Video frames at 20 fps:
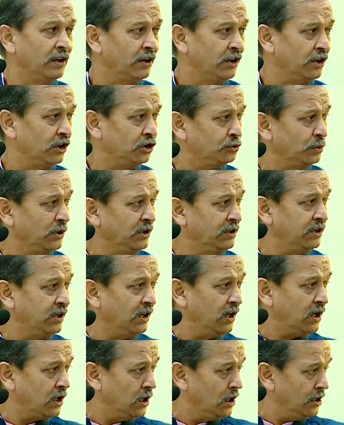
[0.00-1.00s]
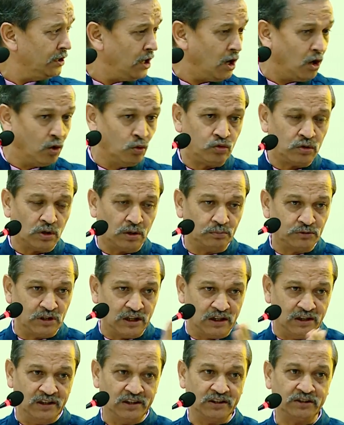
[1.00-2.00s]
has been taken out of the
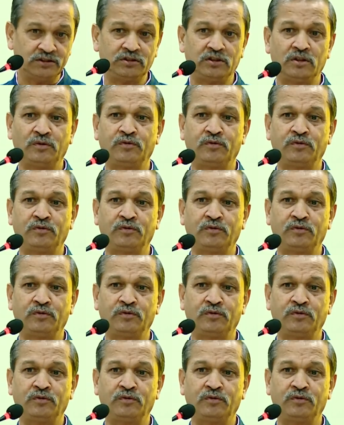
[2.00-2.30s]
list